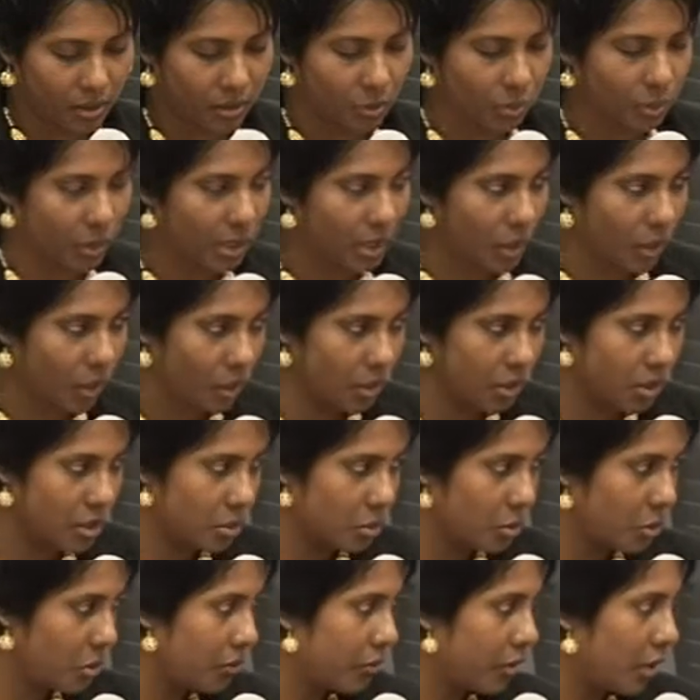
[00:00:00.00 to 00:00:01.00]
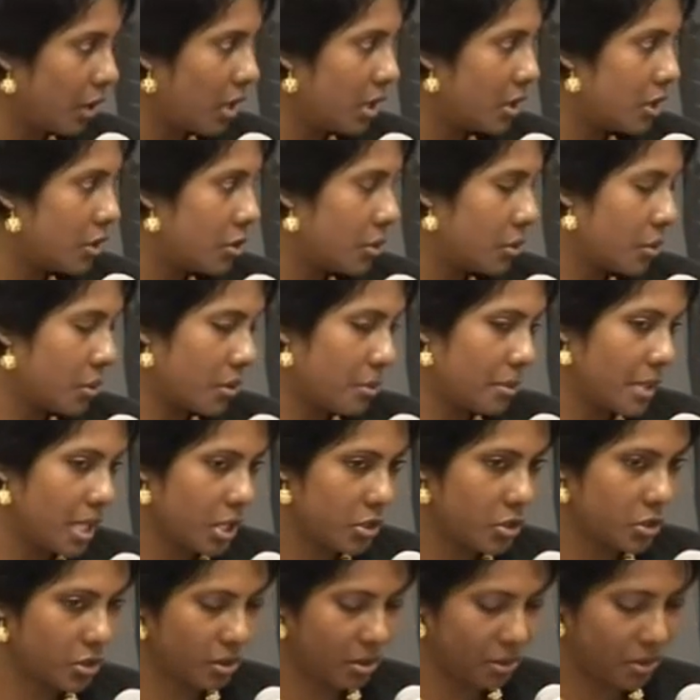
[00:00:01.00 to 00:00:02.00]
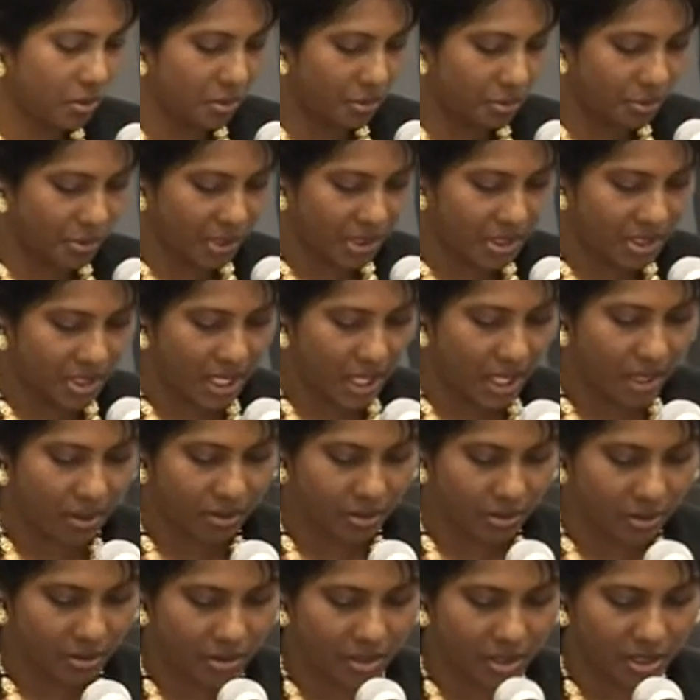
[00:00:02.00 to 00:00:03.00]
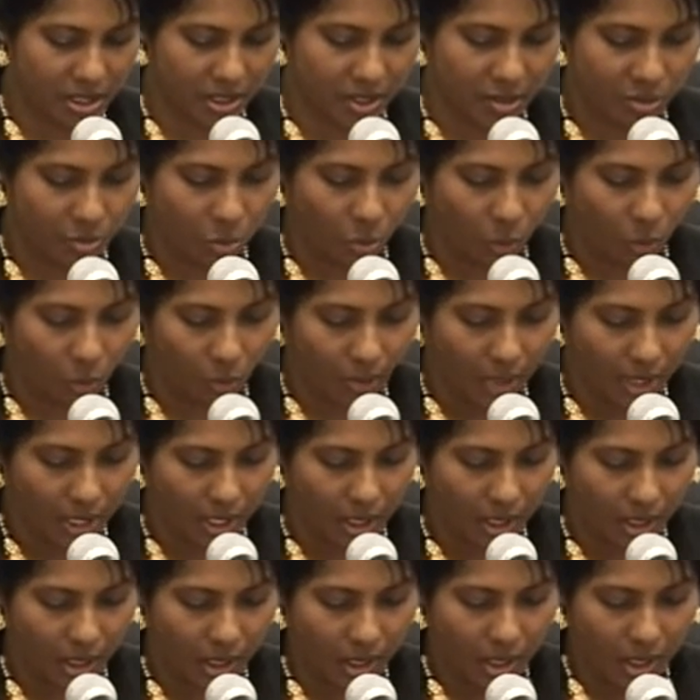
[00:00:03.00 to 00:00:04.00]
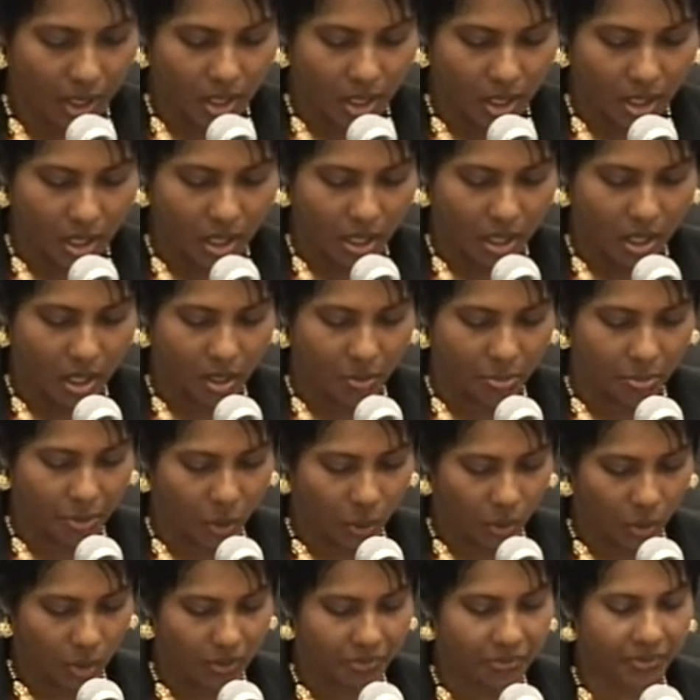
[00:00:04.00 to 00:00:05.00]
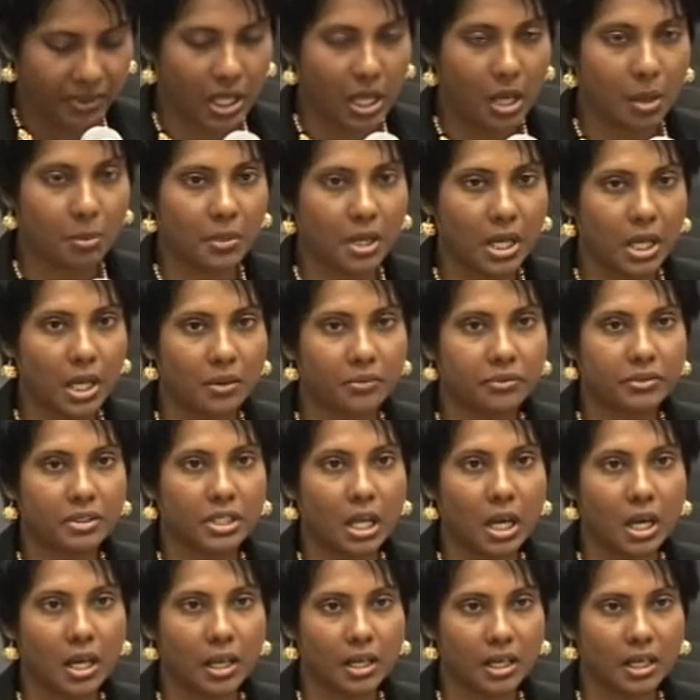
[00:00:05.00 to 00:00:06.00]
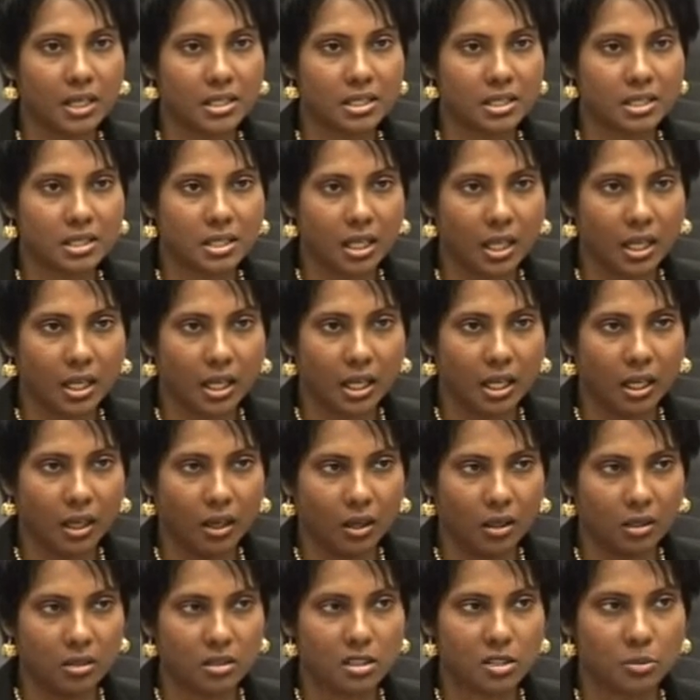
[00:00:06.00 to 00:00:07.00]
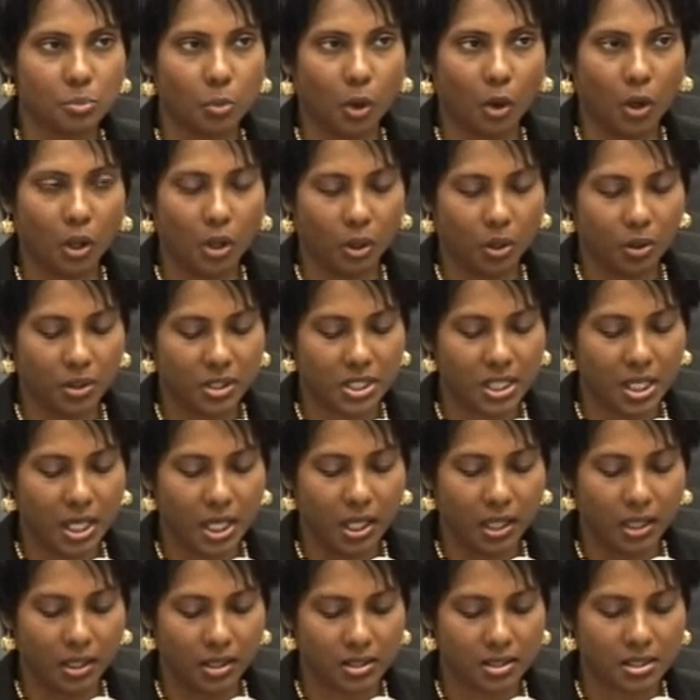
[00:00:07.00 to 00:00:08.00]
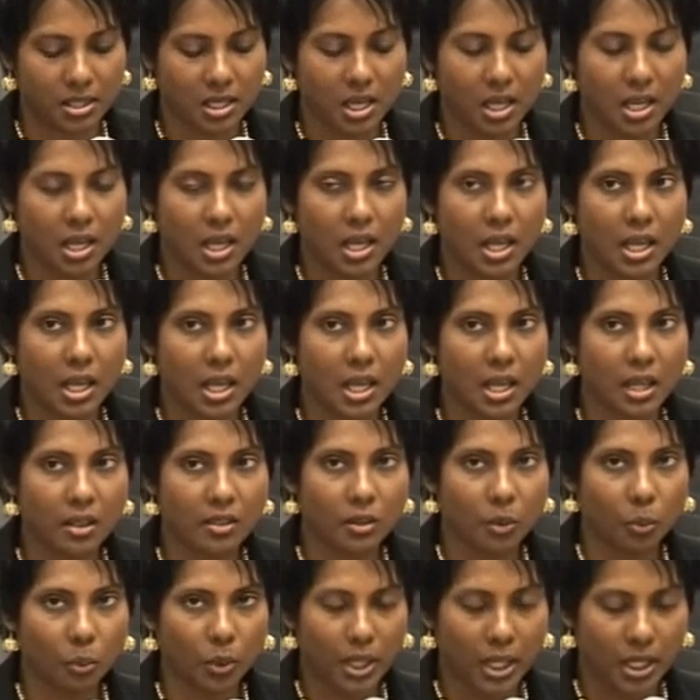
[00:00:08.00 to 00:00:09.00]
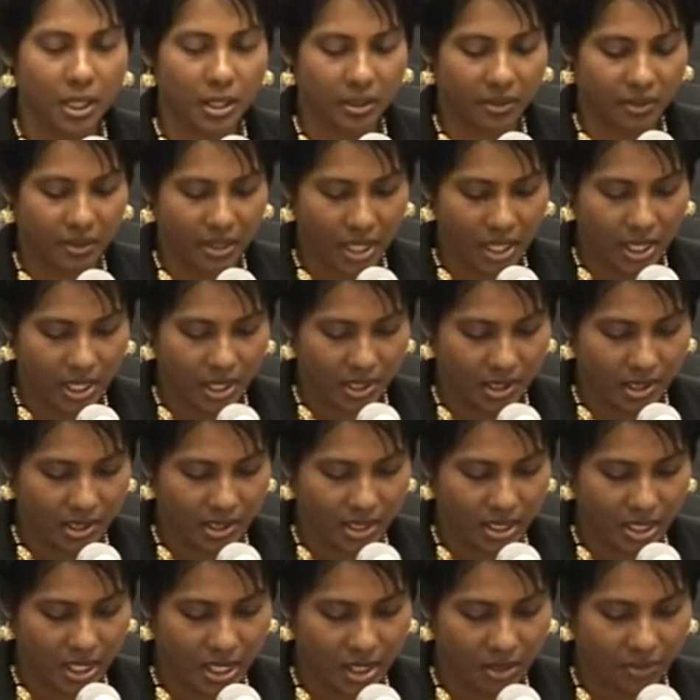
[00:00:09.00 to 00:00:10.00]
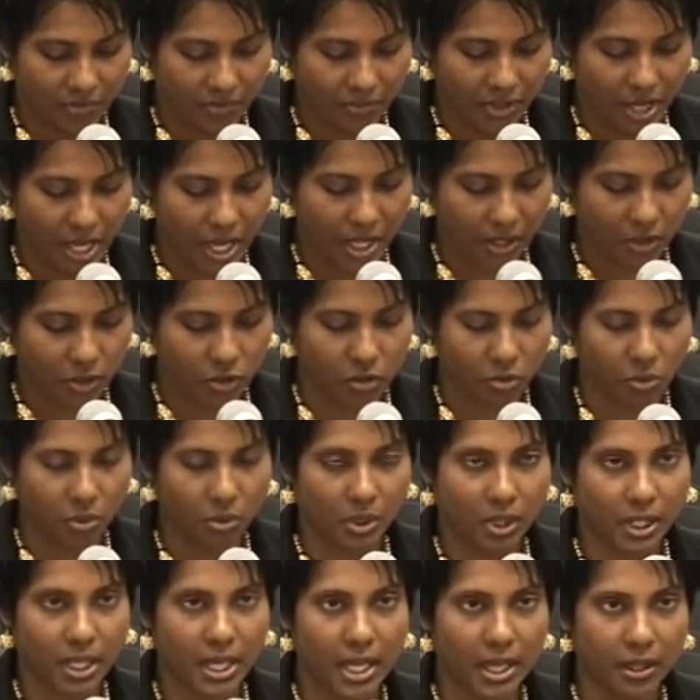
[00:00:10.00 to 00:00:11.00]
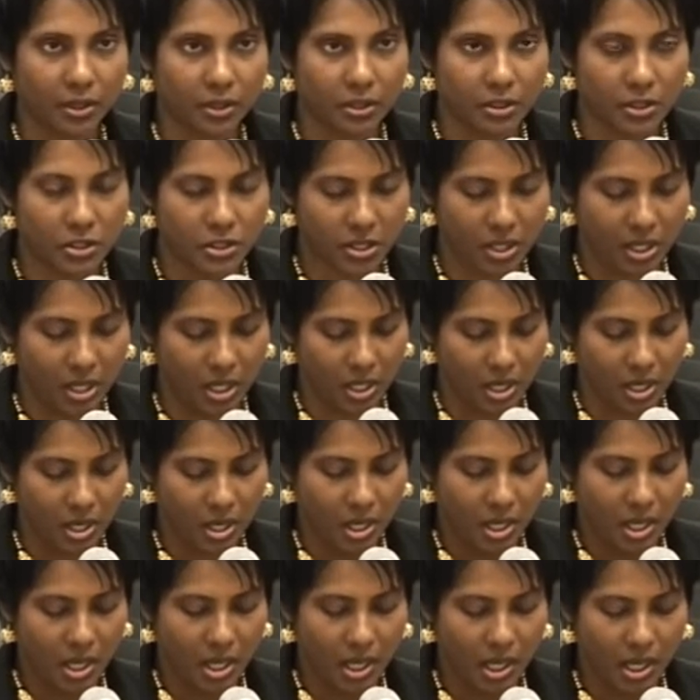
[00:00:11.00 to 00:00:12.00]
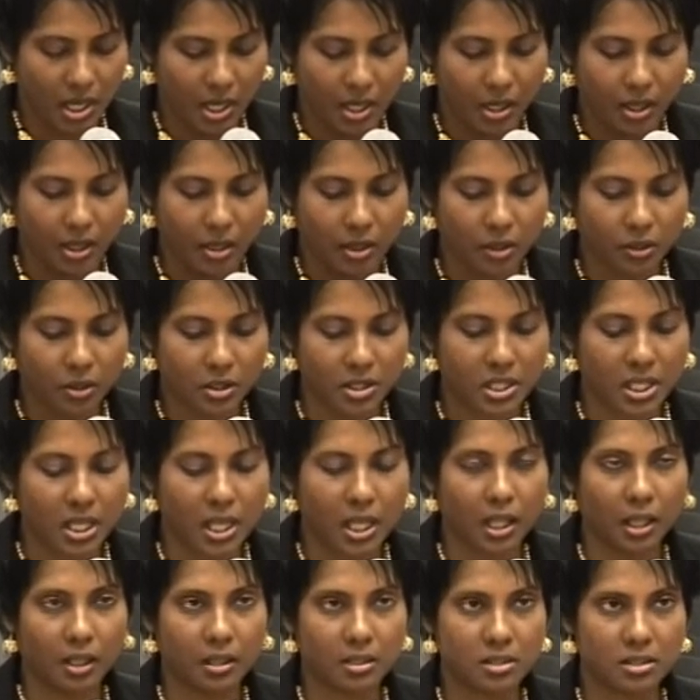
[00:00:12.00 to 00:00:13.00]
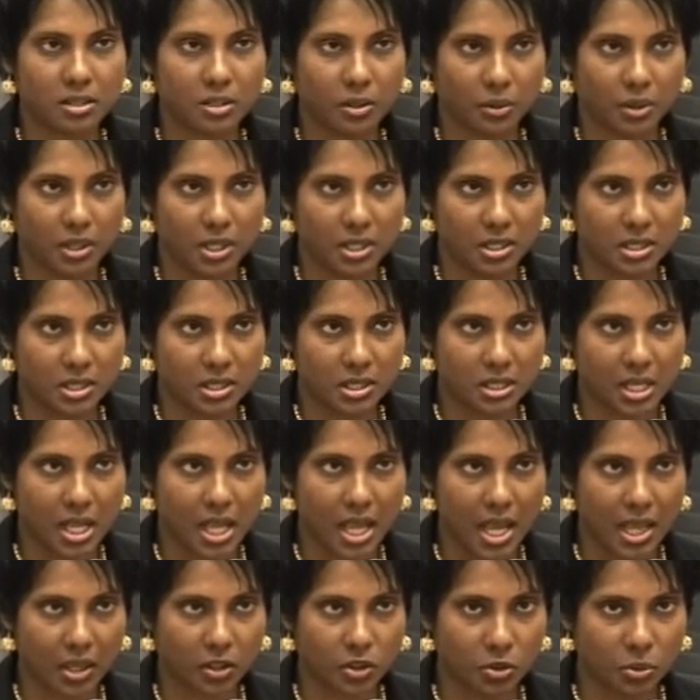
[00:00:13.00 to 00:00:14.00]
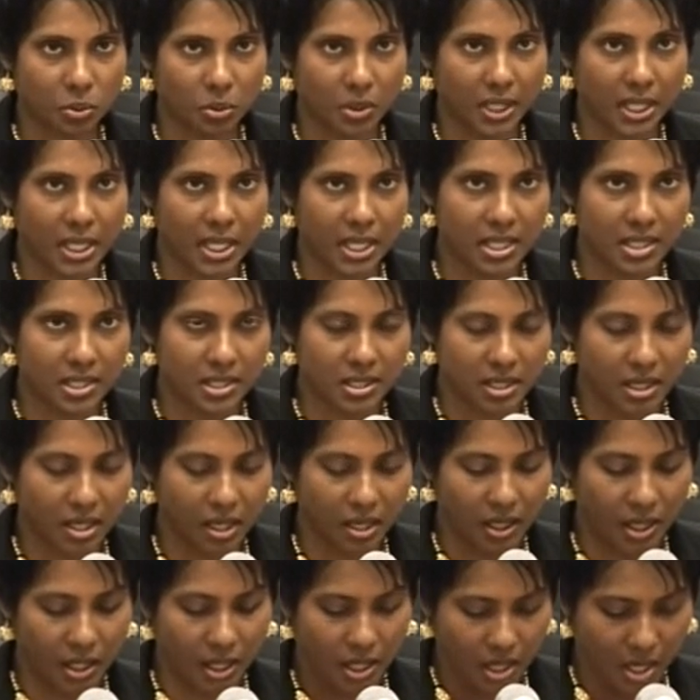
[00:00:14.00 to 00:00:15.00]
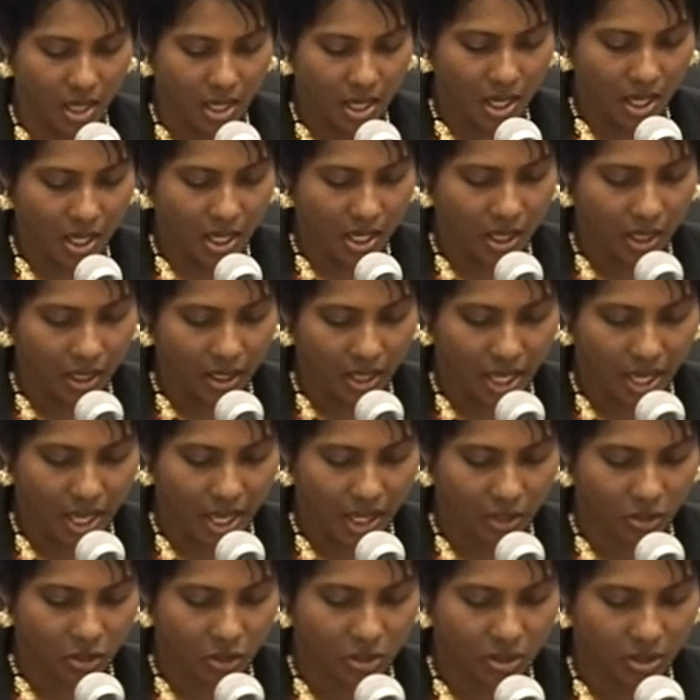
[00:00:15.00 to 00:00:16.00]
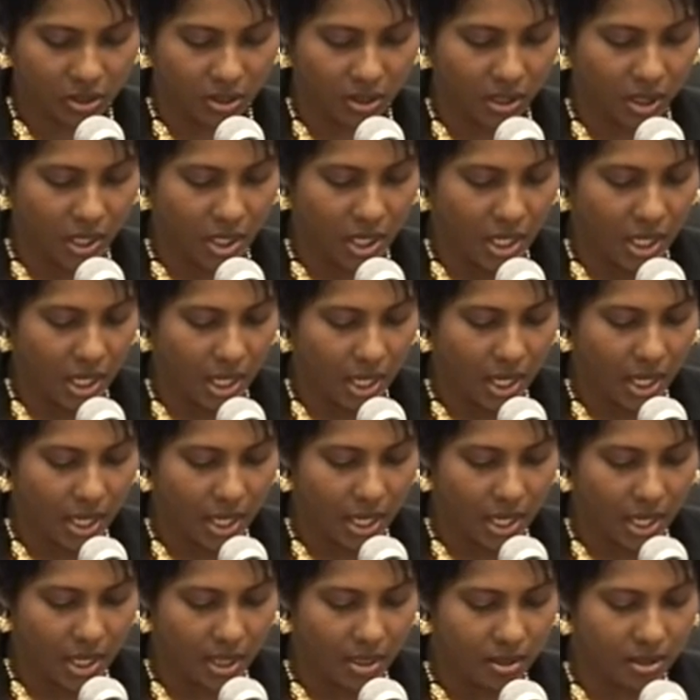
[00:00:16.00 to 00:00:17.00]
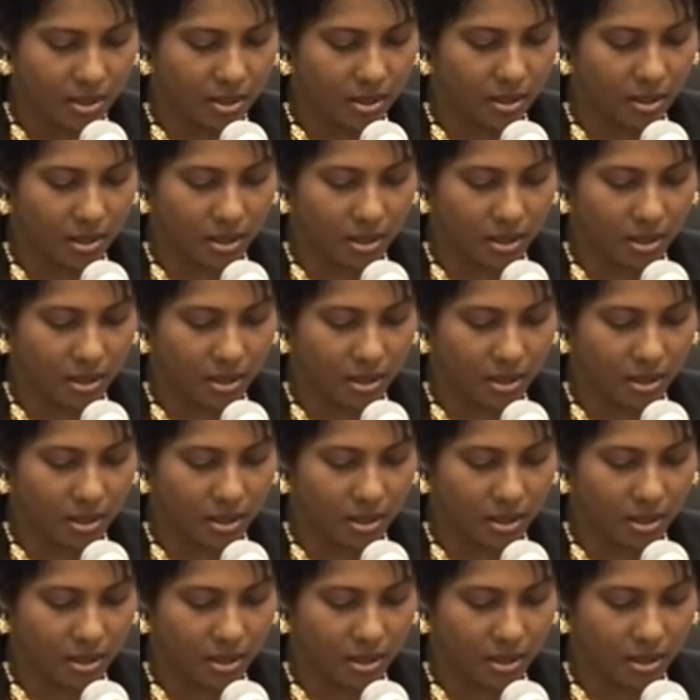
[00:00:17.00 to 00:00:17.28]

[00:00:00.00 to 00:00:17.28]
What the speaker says: but we're going to move on to our major presenters this morning. Both of them have done a study on small hotels and the way that they can save actual energy in hotels. So this is actual case study in action. And